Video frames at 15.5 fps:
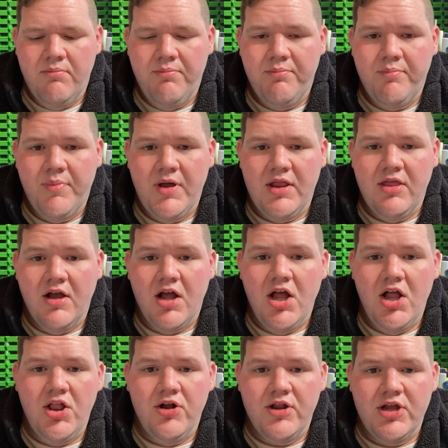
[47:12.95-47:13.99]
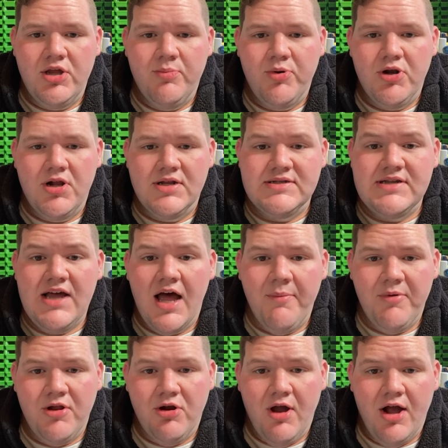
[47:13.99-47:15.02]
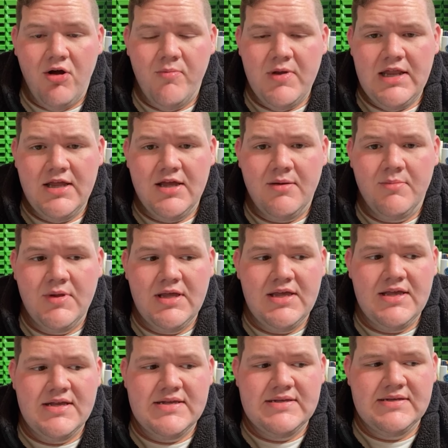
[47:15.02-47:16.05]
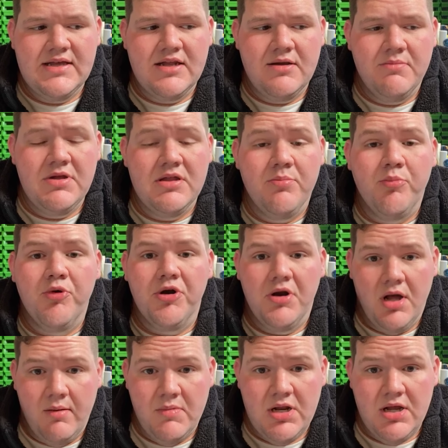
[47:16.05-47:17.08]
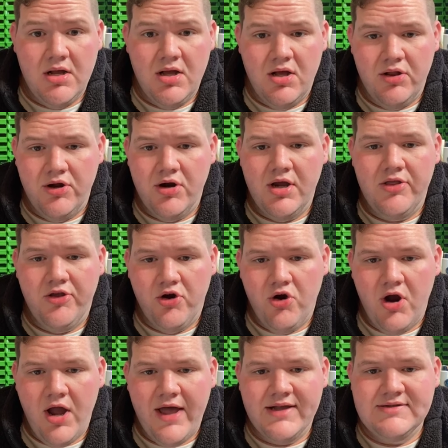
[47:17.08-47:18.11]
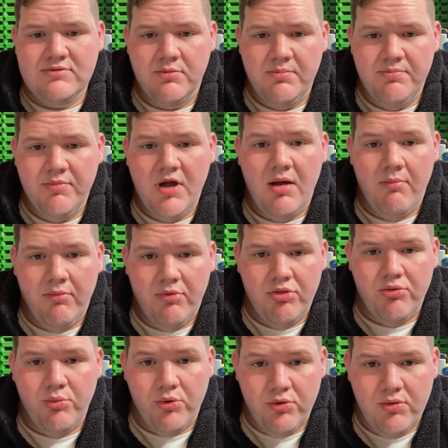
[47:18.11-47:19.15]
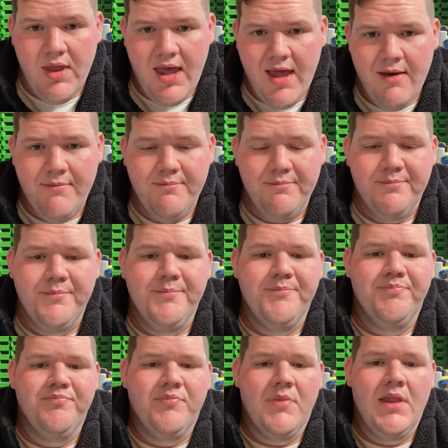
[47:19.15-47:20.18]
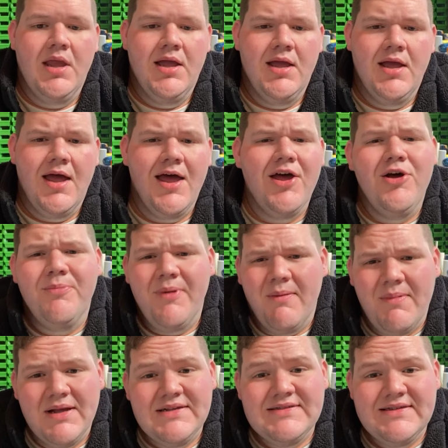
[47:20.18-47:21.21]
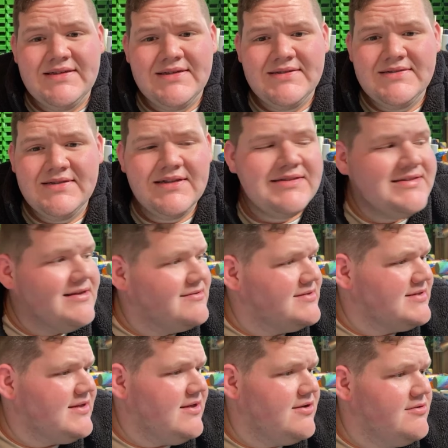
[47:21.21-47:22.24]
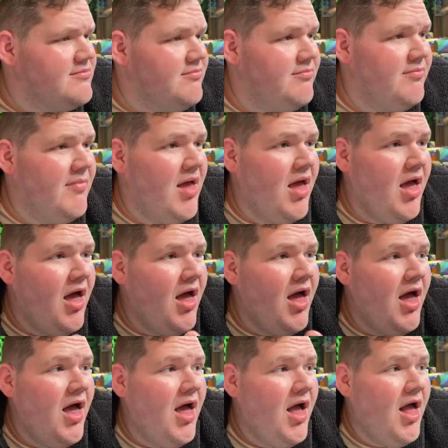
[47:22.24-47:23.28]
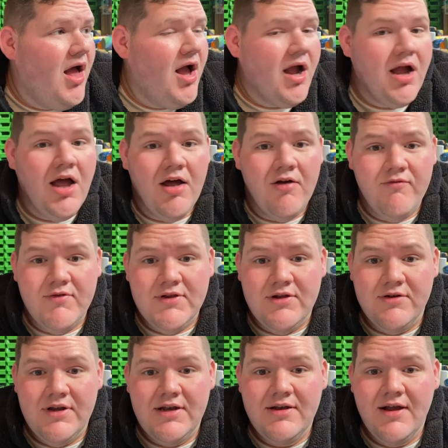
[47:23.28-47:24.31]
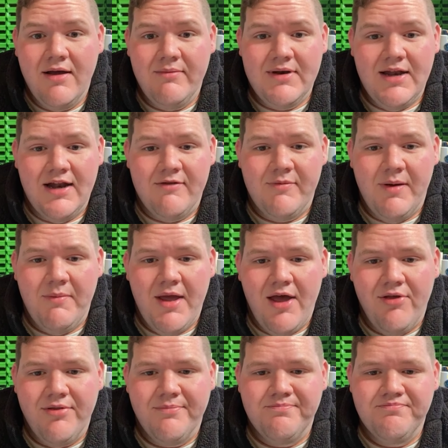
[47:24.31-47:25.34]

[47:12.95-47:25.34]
But the color that you put on top of the Crackle Medium is going to be the predominant color, and the cracks will come through that. I hope that makes sense. That sounds so convoluted coming out of my mouth.